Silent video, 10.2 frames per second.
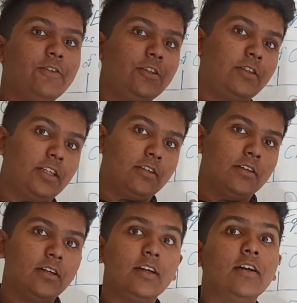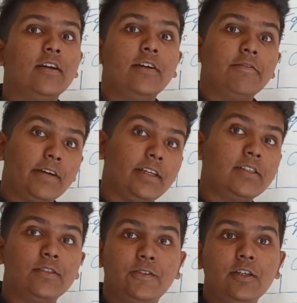for 3,
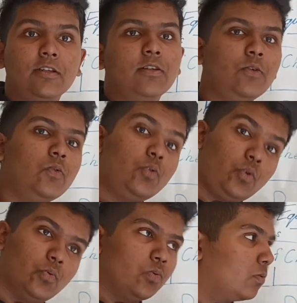ferrous is for 2.